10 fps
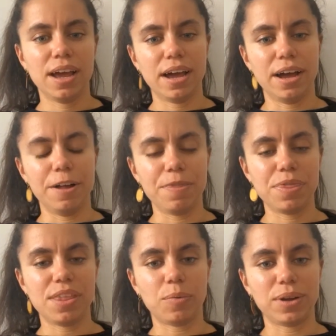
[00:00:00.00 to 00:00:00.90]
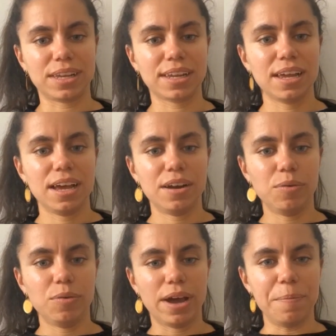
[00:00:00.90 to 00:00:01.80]
um, that was
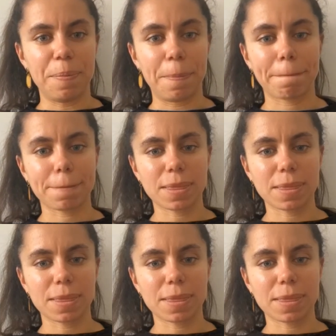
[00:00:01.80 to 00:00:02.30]
um,